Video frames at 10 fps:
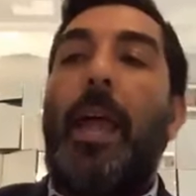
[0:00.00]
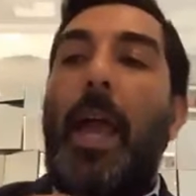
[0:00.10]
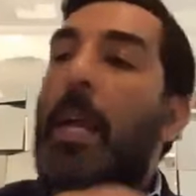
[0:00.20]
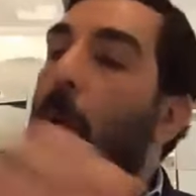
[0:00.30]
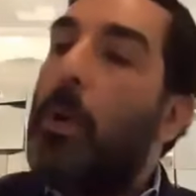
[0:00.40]

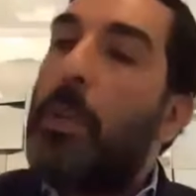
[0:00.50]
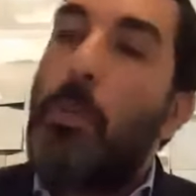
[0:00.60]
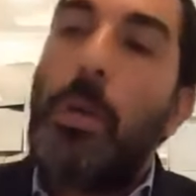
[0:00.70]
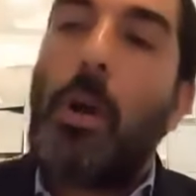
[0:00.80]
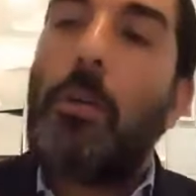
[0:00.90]
anywhere that
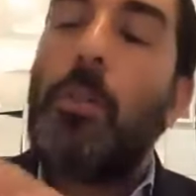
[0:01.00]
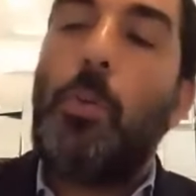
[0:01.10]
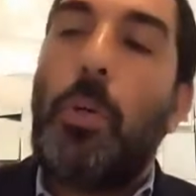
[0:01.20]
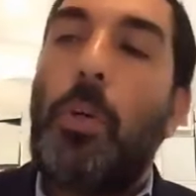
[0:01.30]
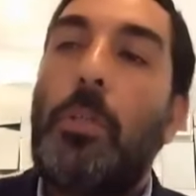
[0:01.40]
we are in the
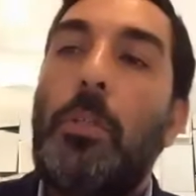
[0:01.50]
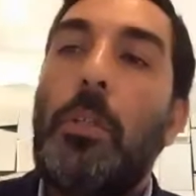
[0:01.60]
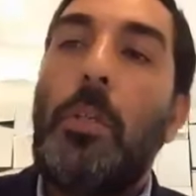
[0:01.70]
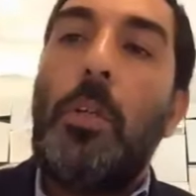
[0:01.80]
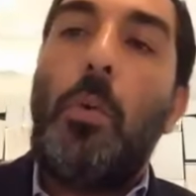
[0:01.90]
world
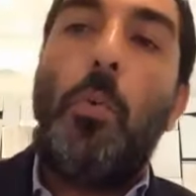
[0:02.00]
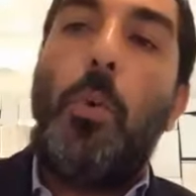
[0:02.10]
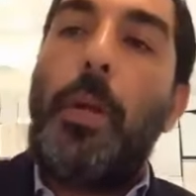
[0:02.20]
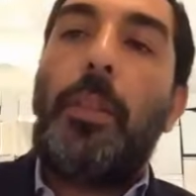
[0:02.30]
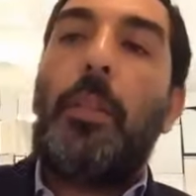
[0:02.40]

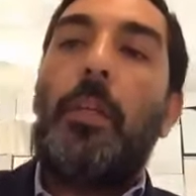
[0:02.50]
with